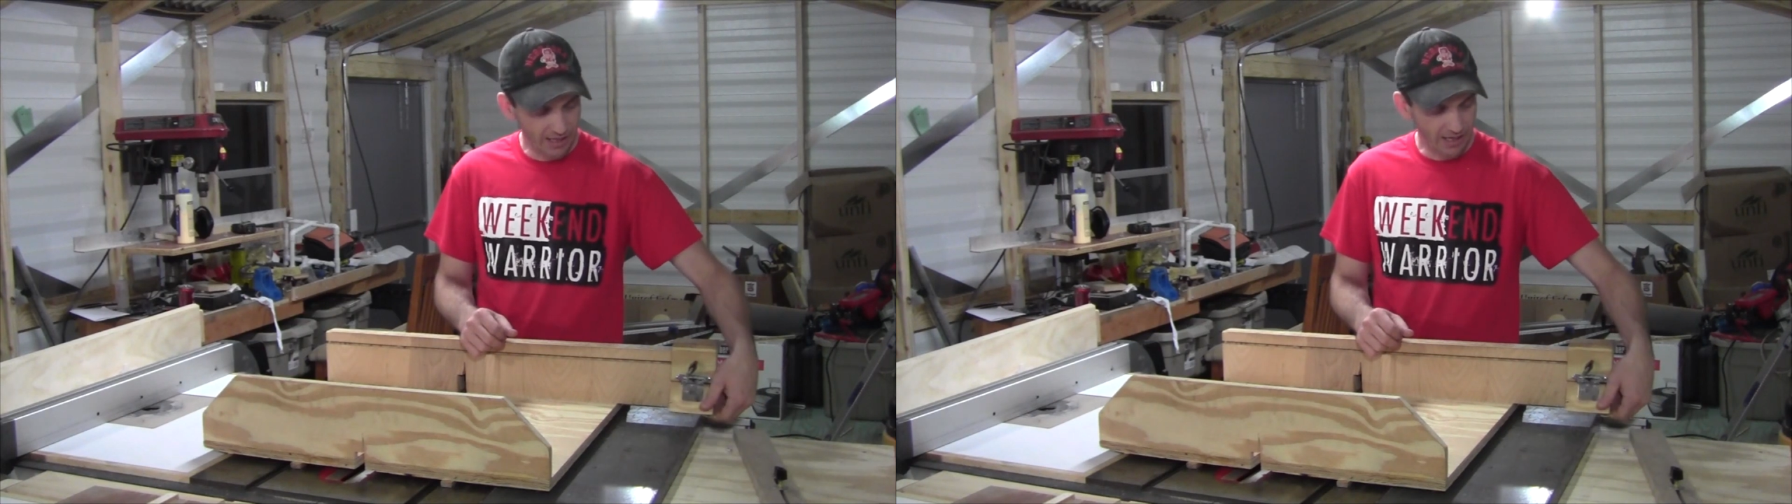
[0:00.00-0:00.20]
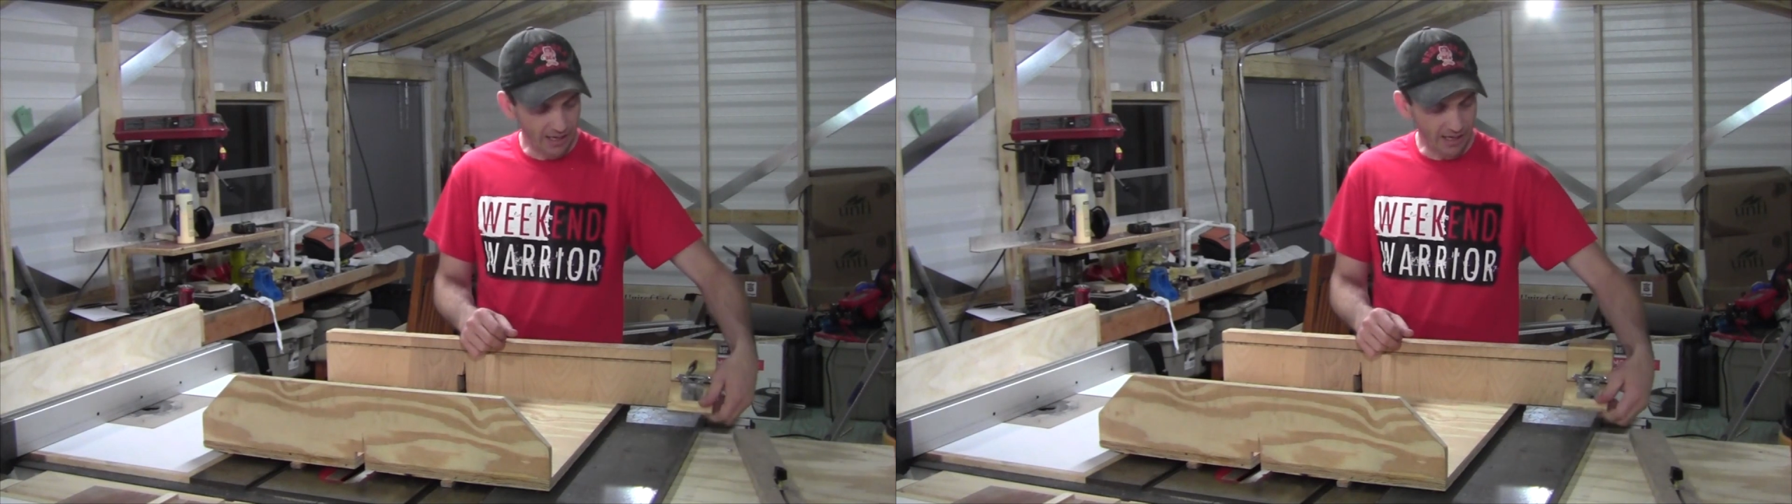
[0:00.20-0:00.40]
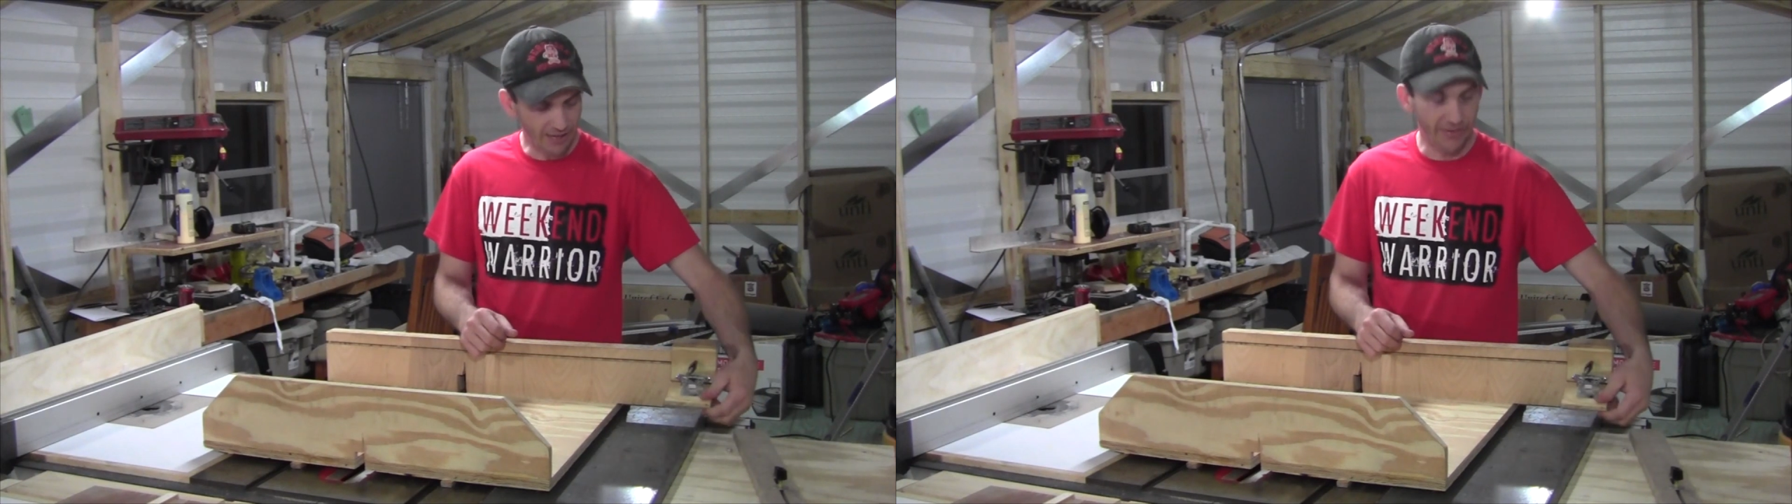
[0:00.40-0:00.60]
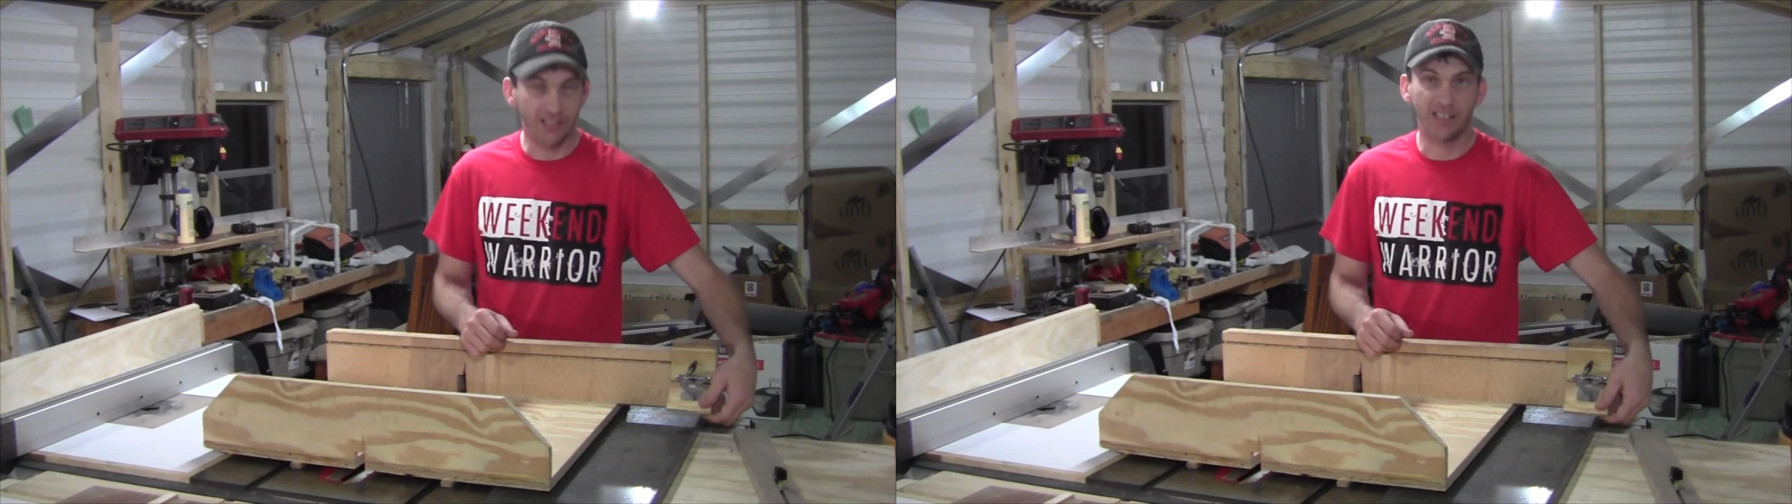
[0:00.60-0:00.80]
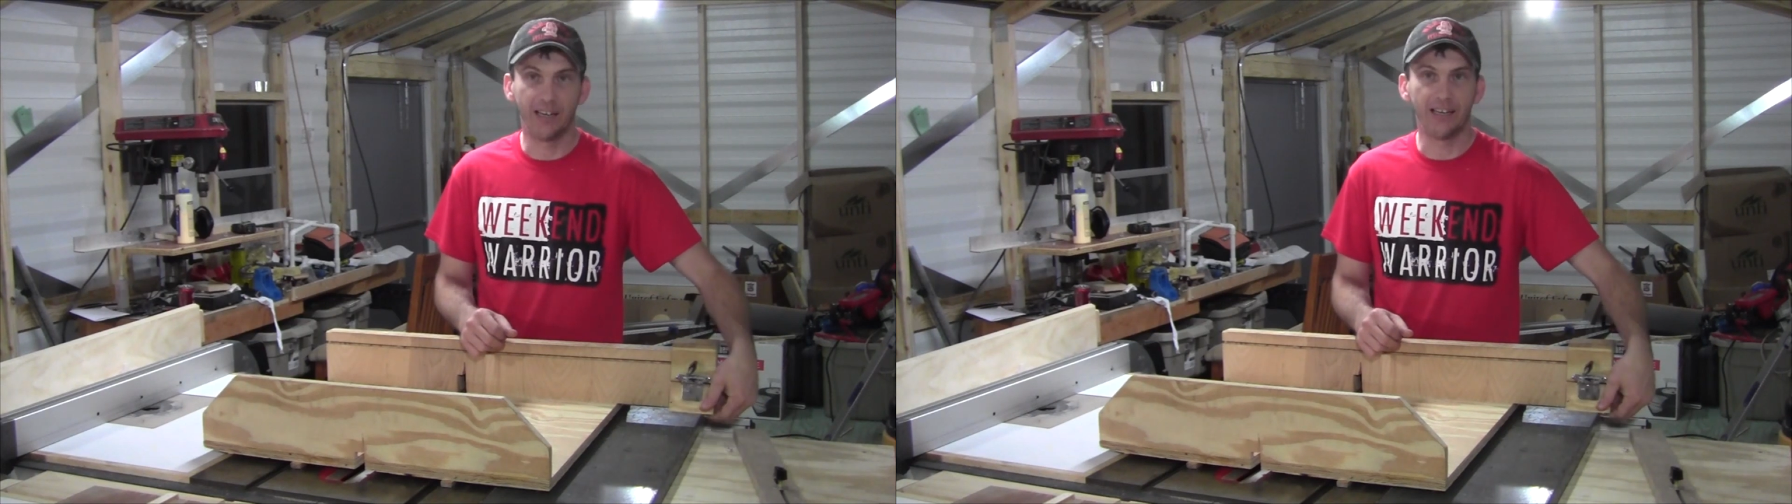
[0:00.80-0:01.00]
uh,
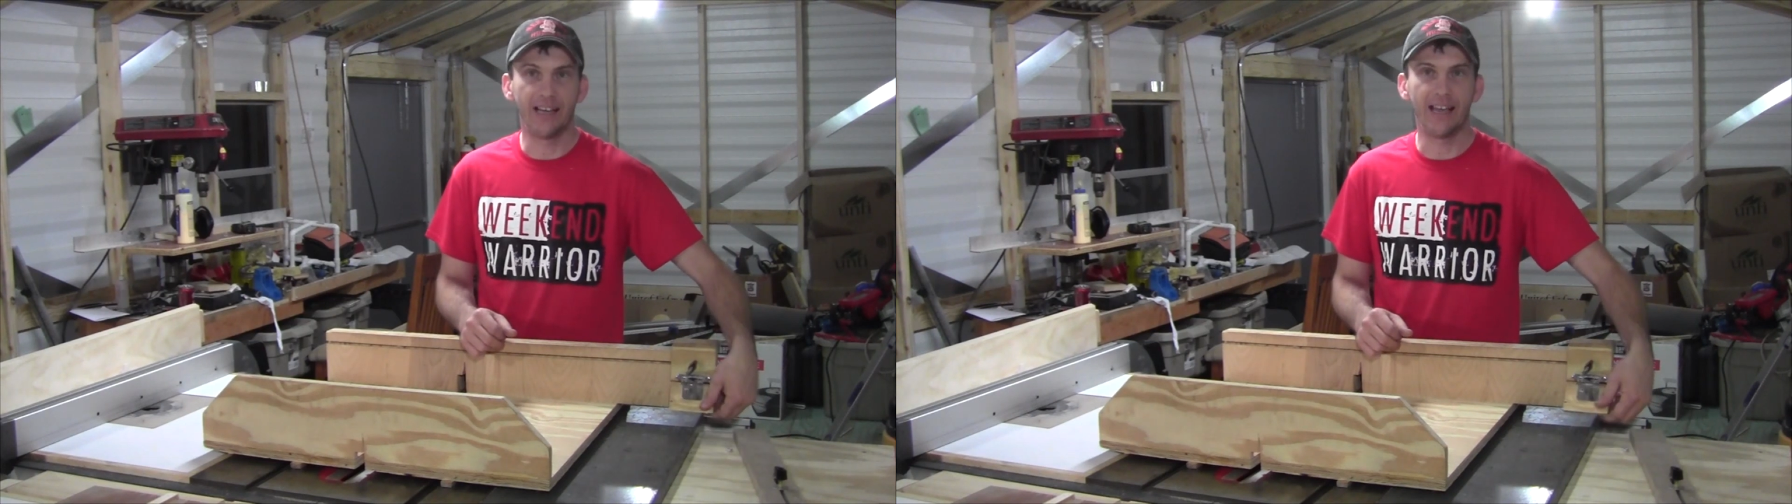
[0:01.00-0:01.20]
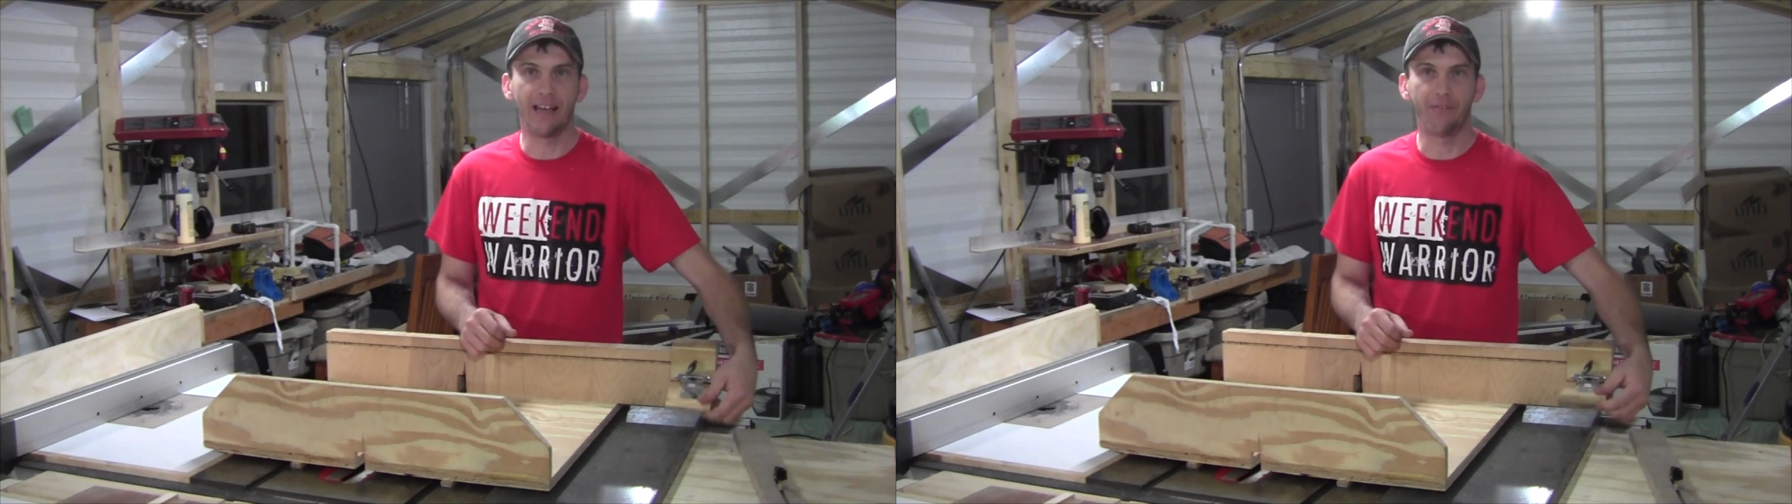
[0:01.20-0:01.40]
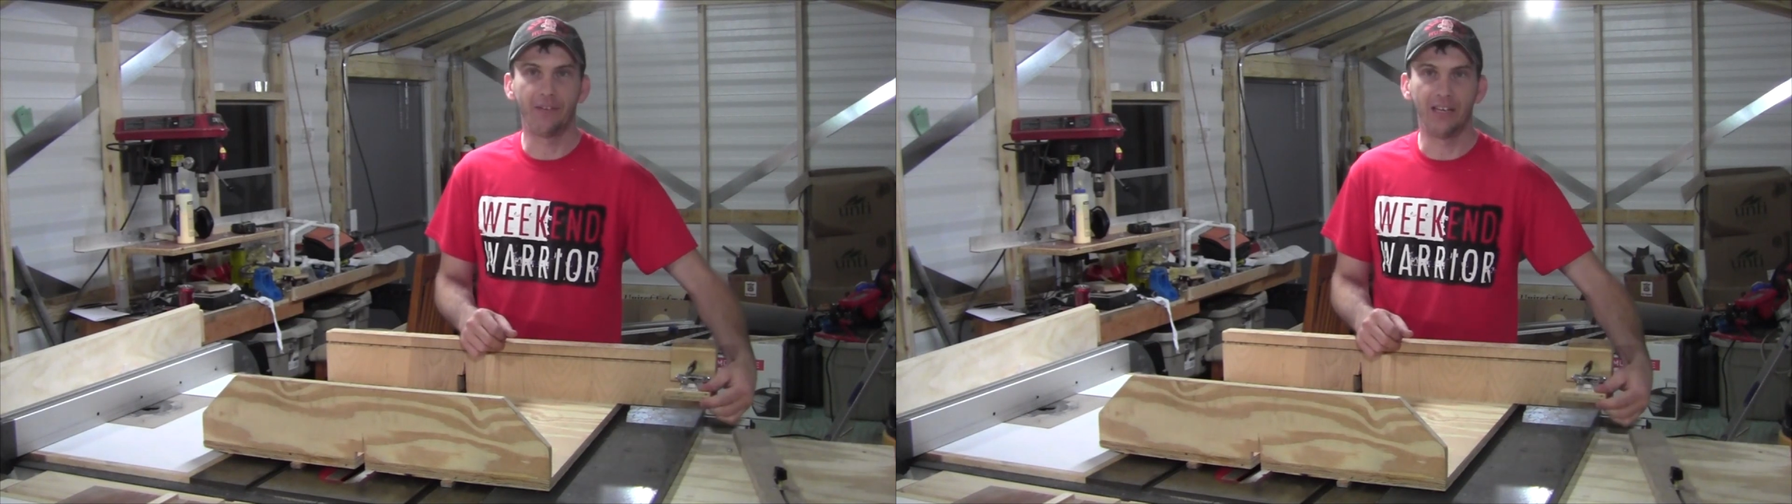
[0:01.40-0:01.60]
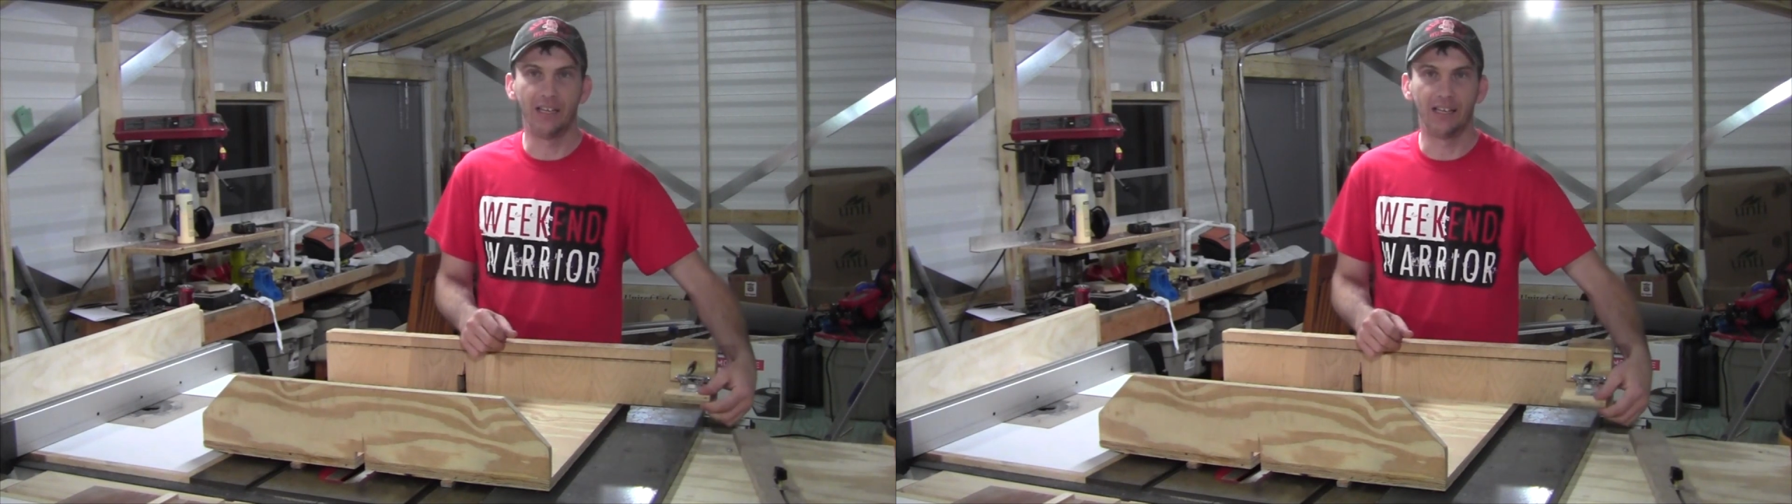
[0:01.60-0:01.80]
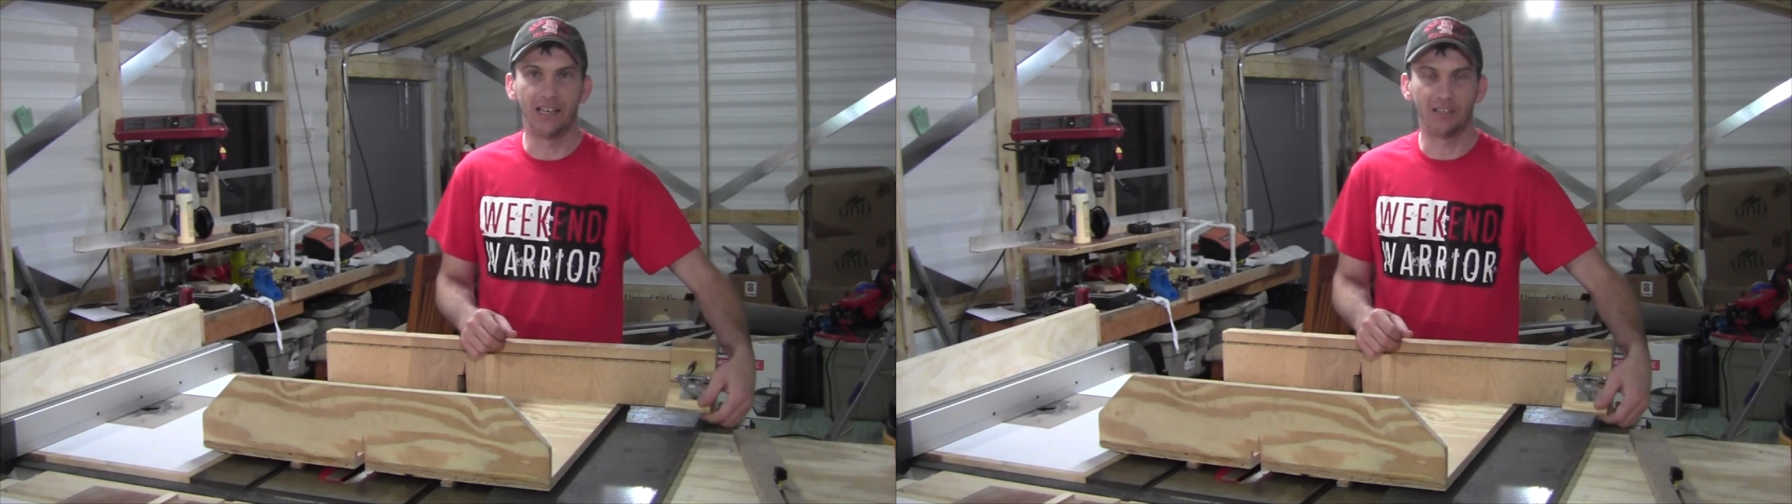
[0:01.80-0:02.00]
that's cut in half and
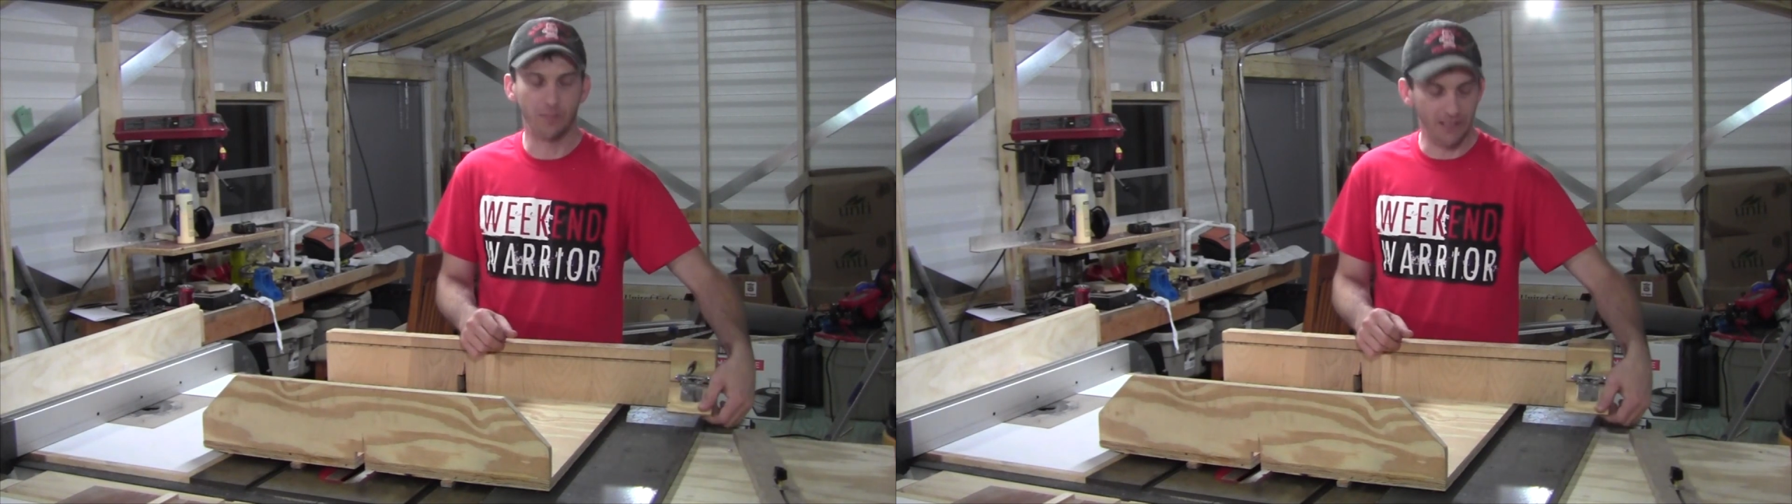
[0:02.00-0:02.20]
it allows